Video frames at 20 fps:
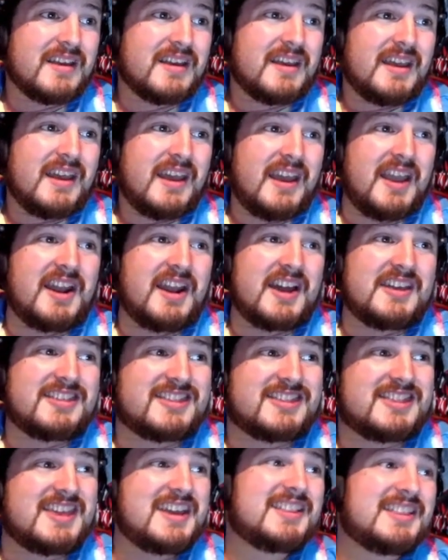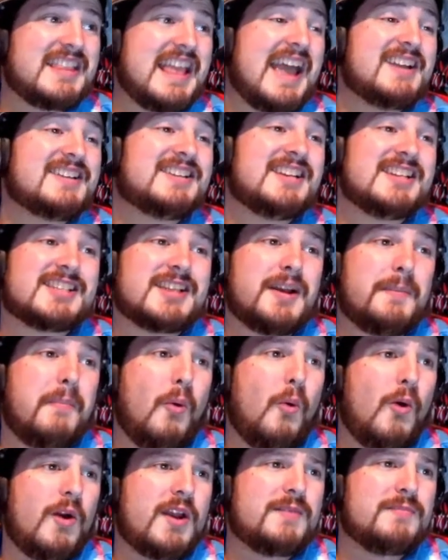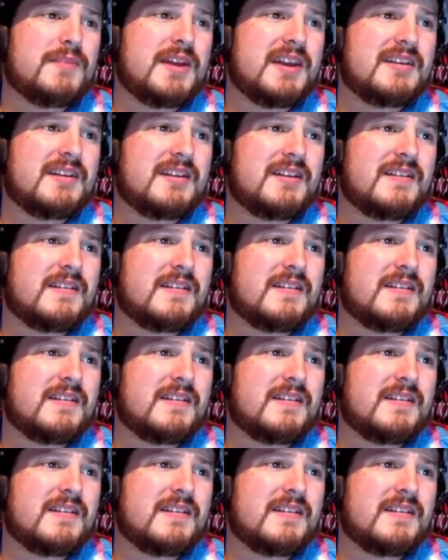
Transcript: Fair. And I think that disappointment